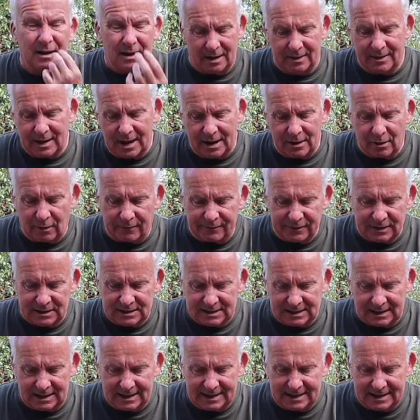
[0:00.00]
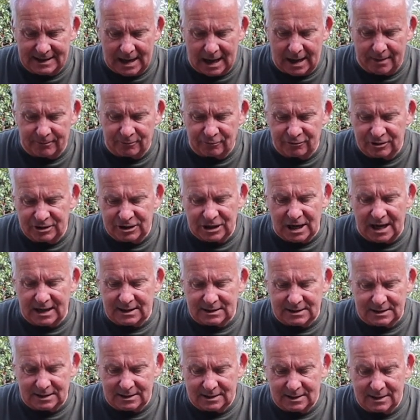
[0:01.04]
and then obviously
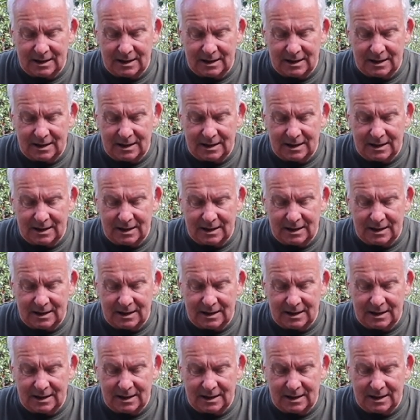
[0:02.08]
reject,